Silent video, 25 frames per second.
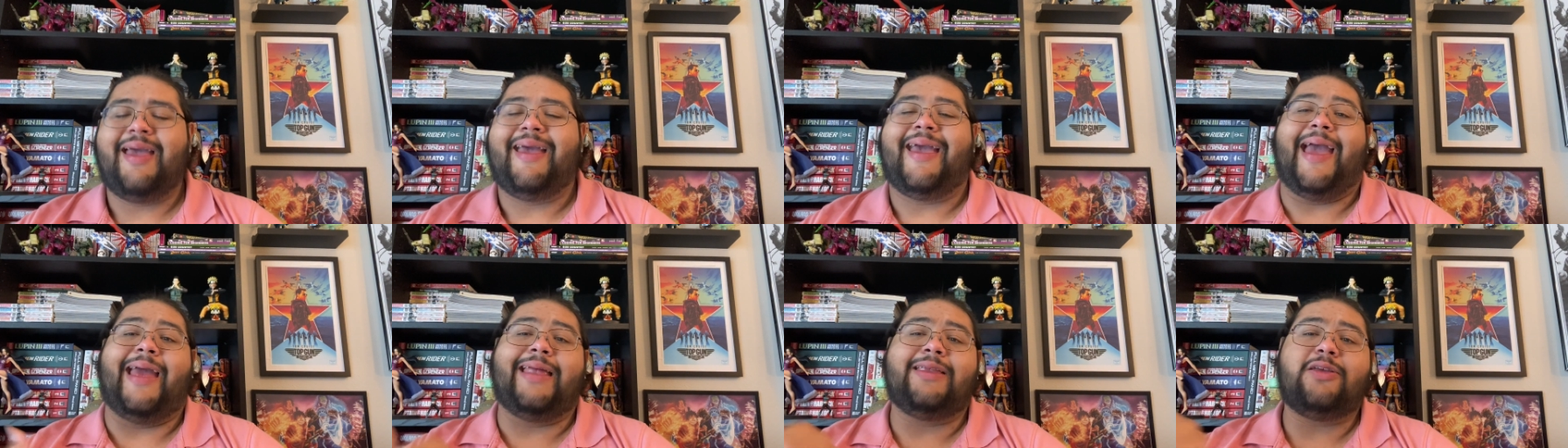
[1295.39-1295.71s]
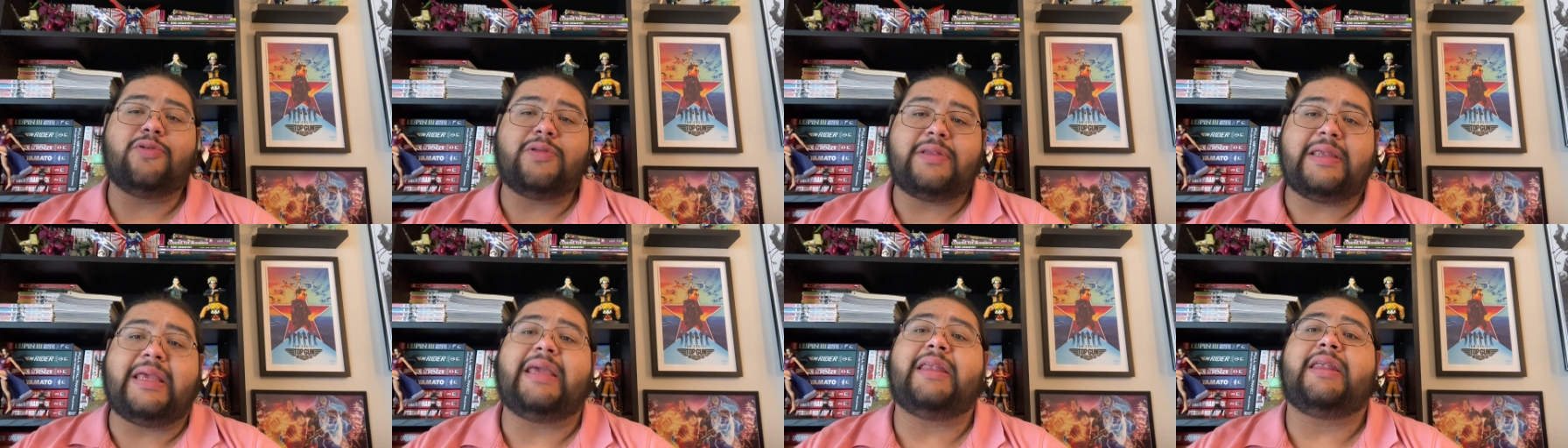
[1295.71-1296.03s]
and
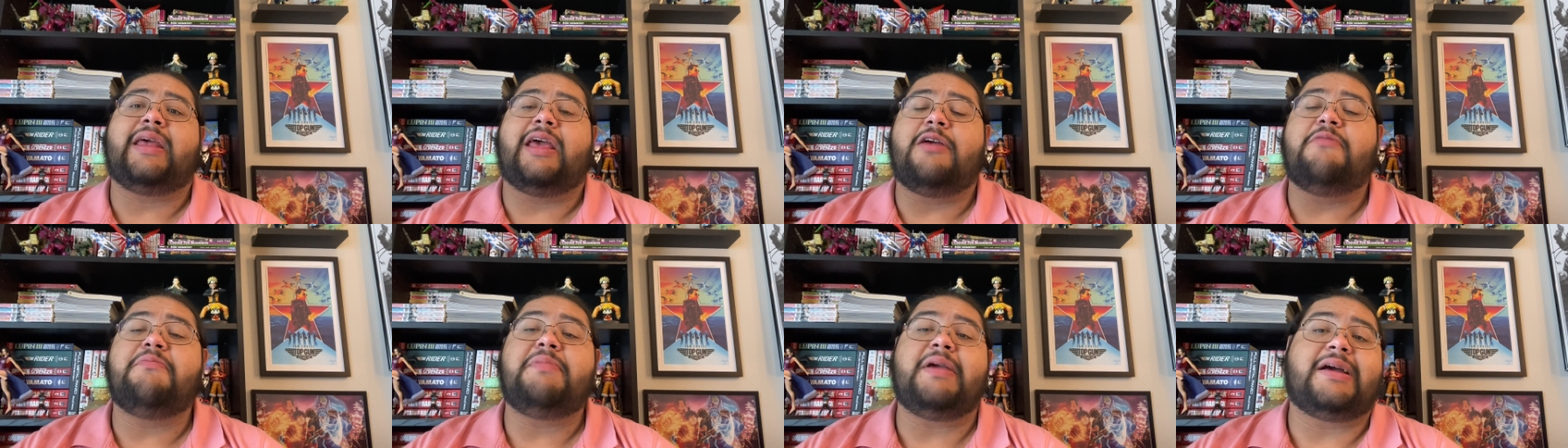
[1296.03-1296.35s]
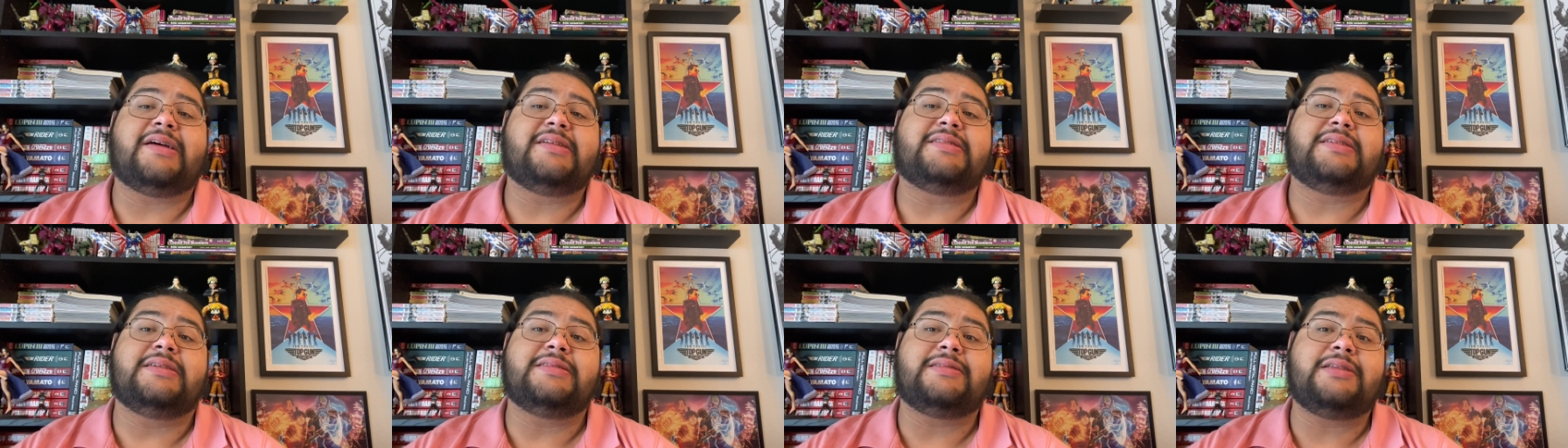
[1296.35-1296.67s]
you need him
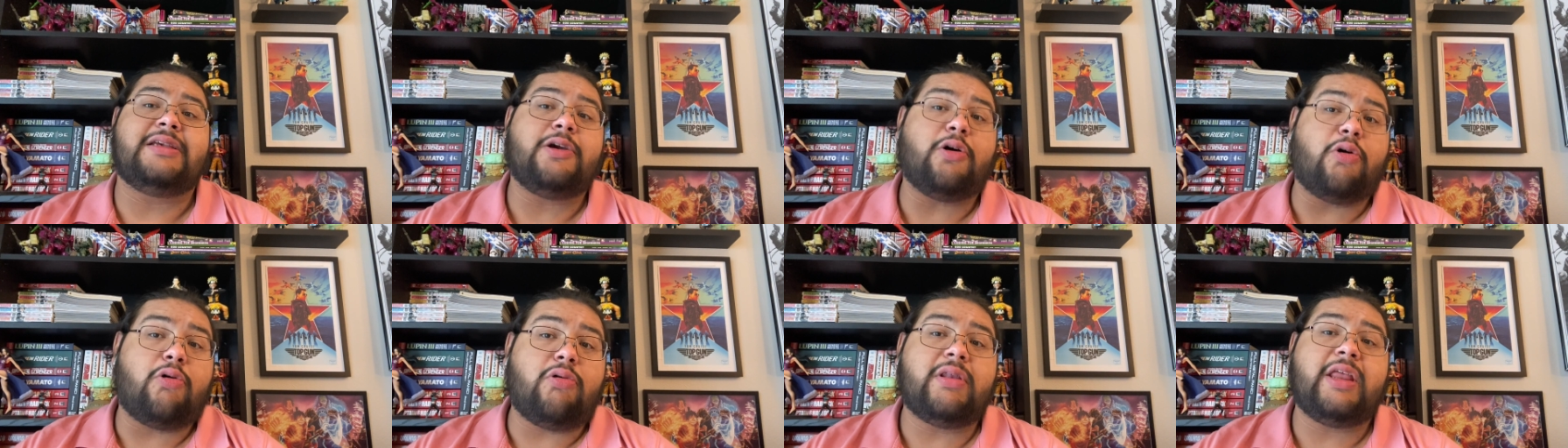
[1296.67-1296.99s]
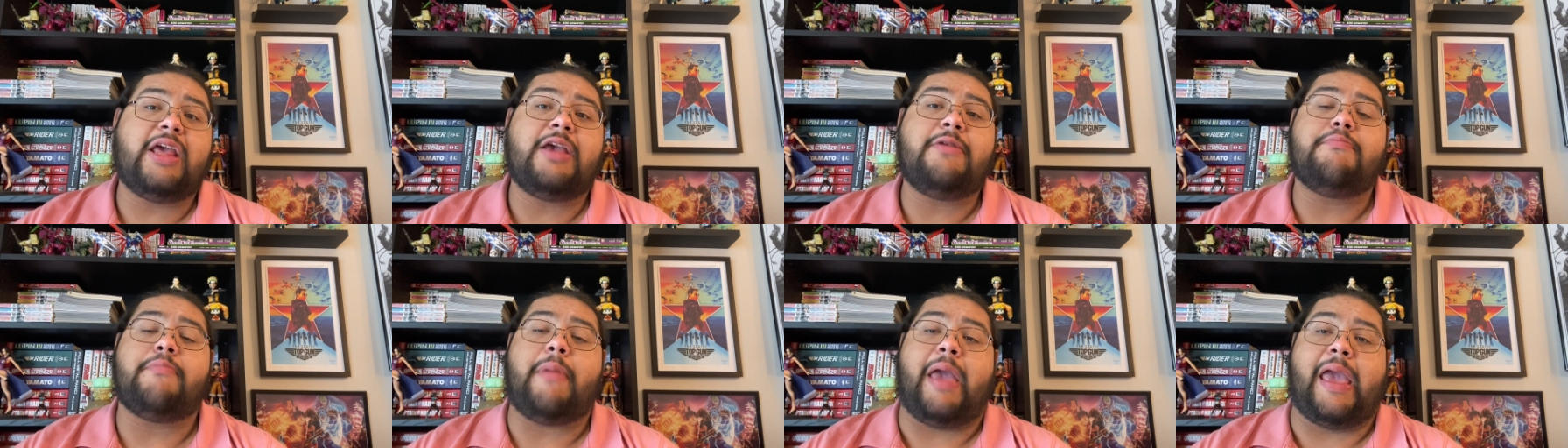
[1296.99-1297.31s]
because he's the
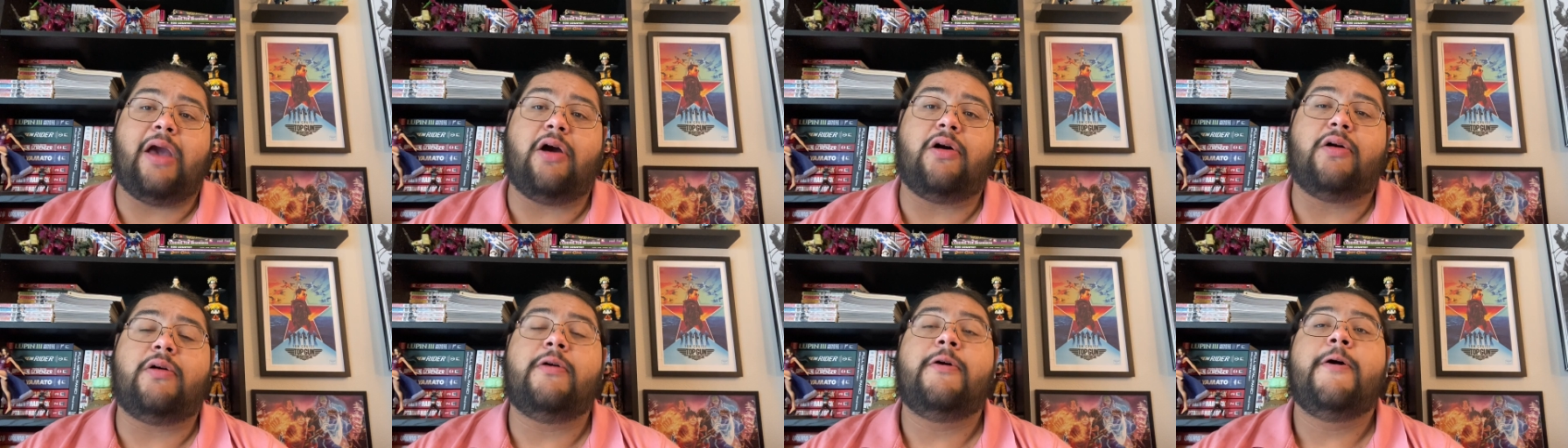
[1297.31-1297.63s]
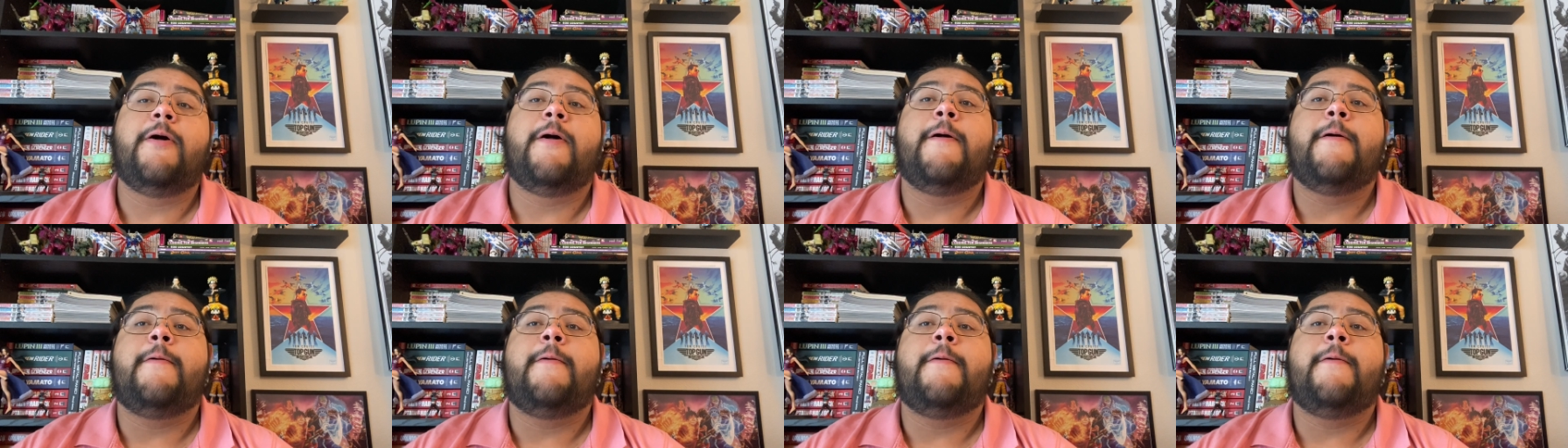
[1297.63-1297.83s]
only male